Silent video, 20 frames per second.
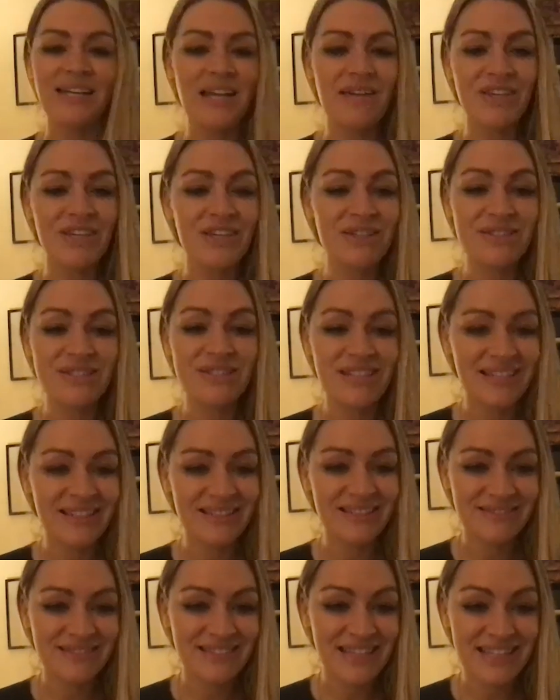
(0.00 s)
never used
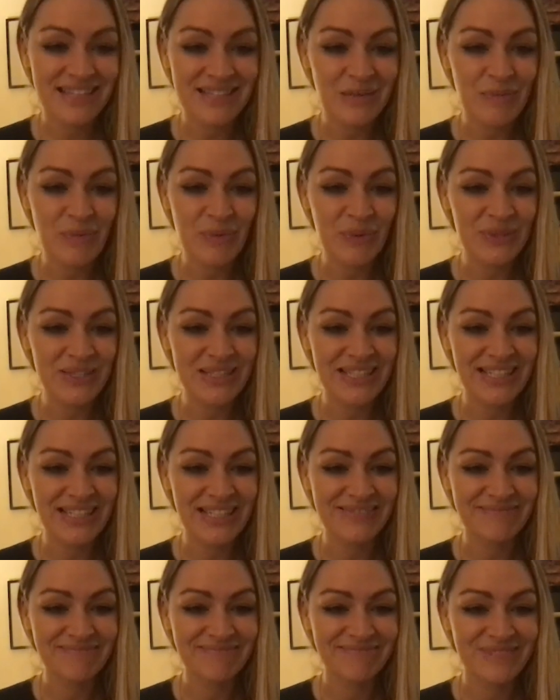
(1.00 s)
it since I bought it.
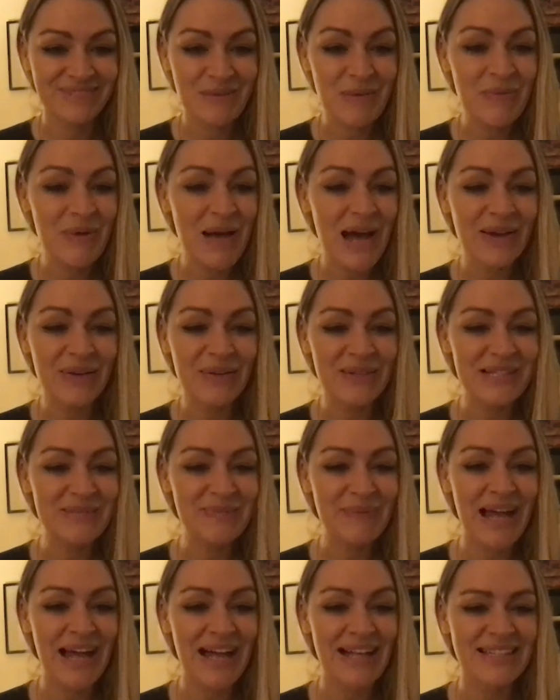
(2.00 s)
Do you remember I had all these
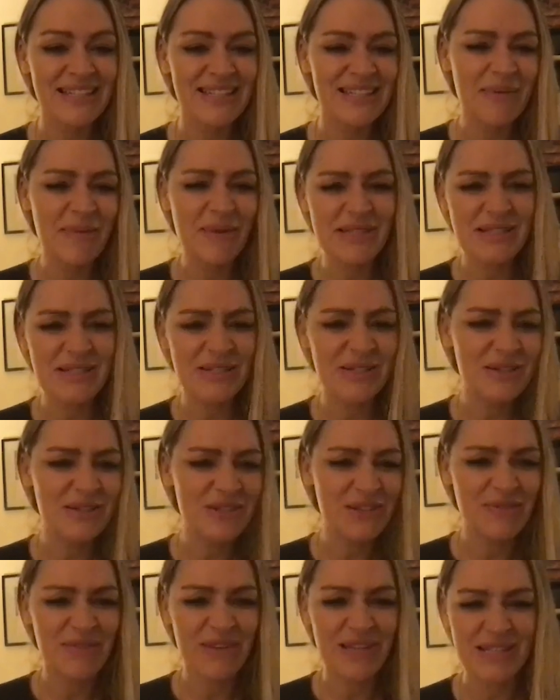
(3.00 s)
plans? I was like, I'm going to do
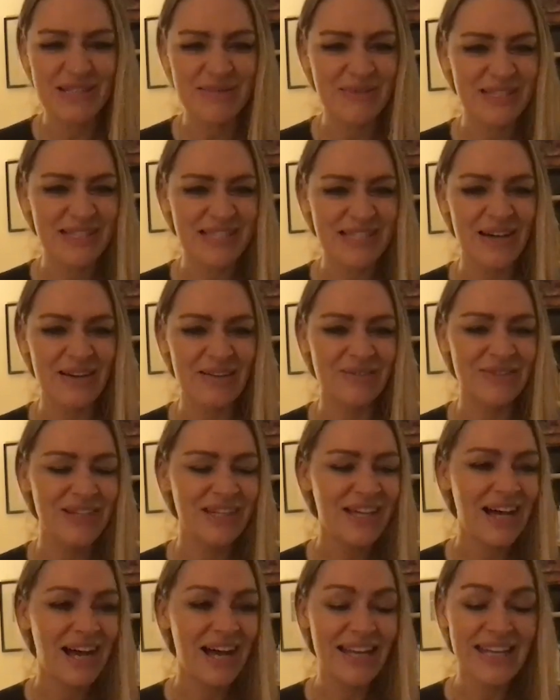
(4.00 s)
YouTube videos myself.
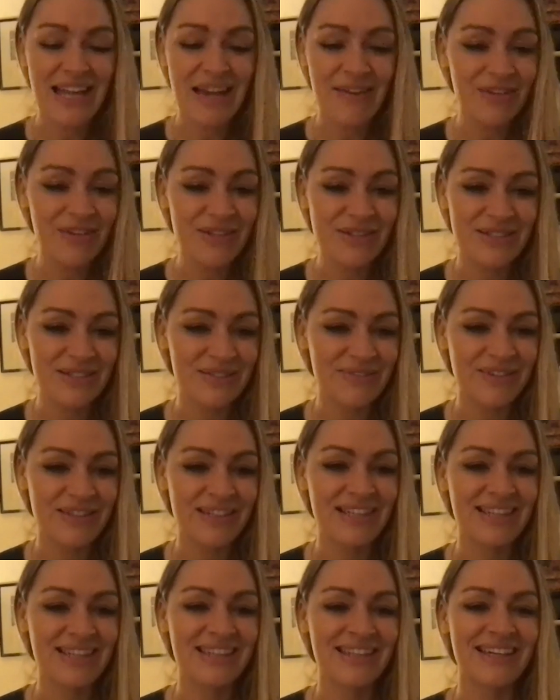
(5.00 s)
I never used it for
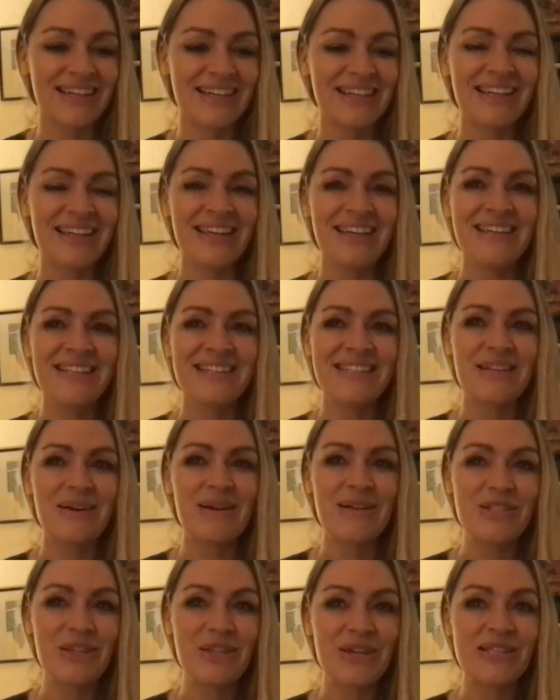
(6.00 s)
anything. So I
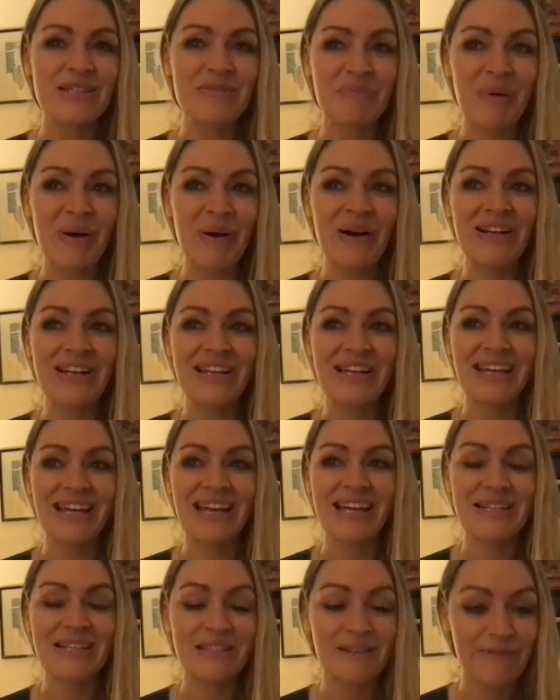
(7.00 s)
took it to Bali,
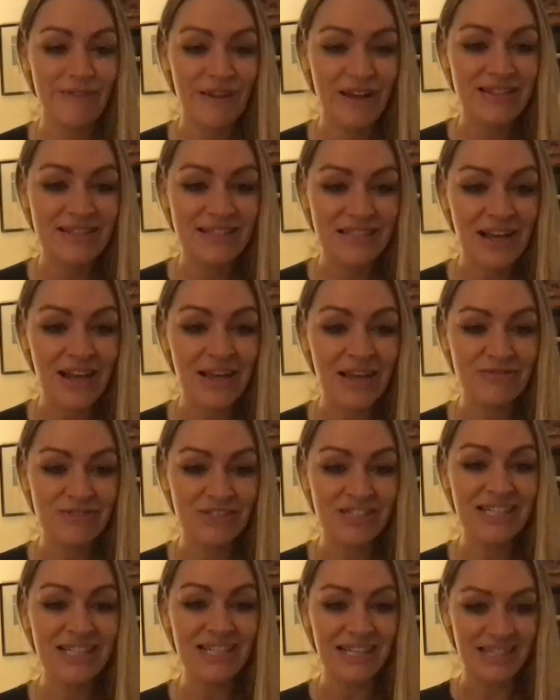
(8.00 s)
and it's the first time
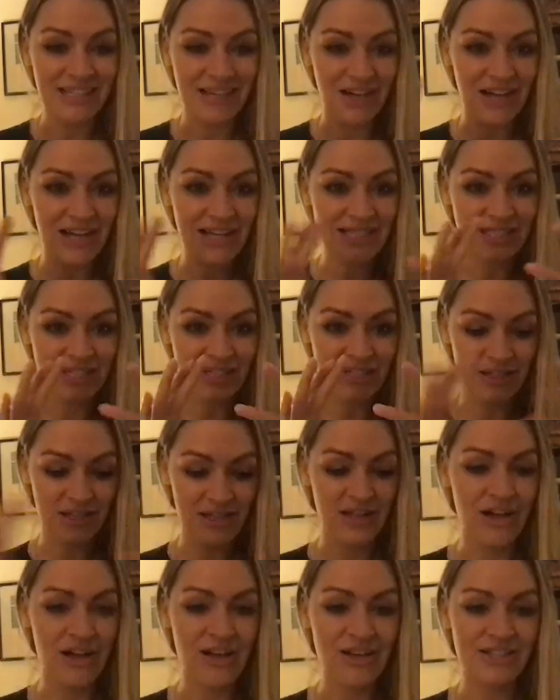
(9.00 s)
really that I'd
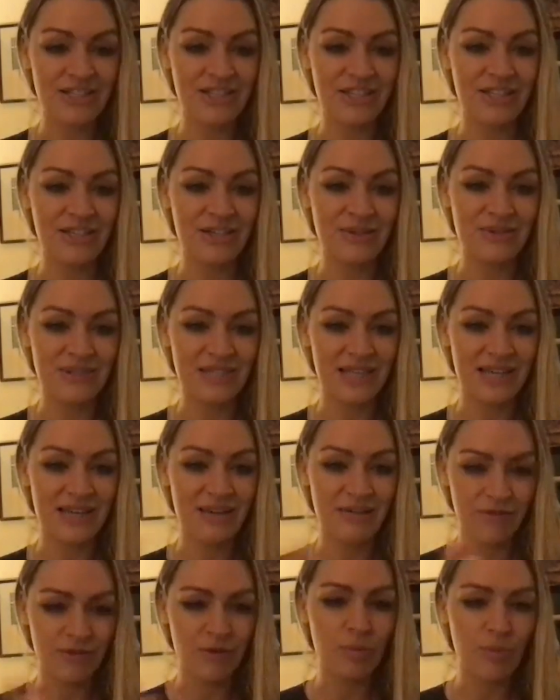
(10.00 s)
learned to use
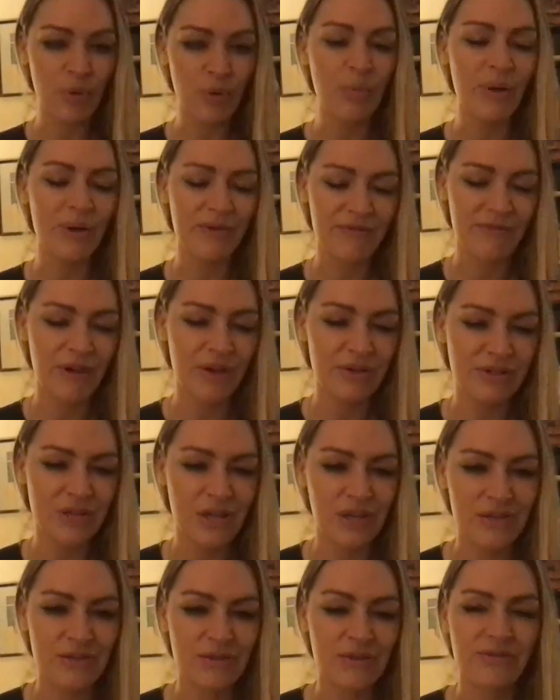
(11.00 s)
it for proper
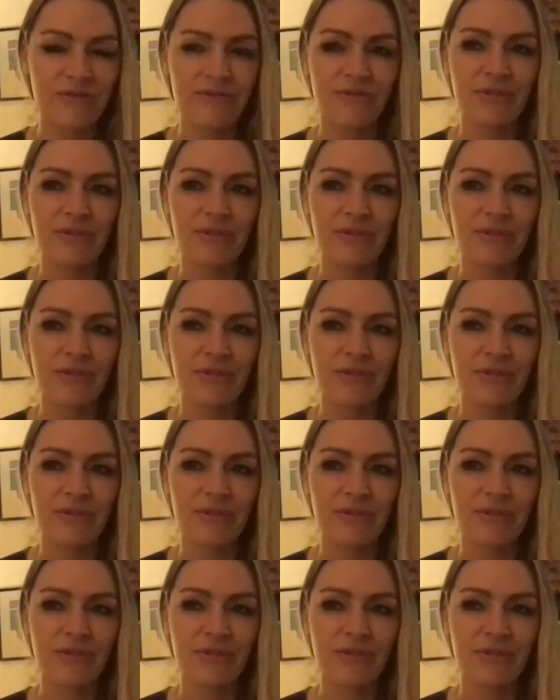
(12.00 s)
photos, not for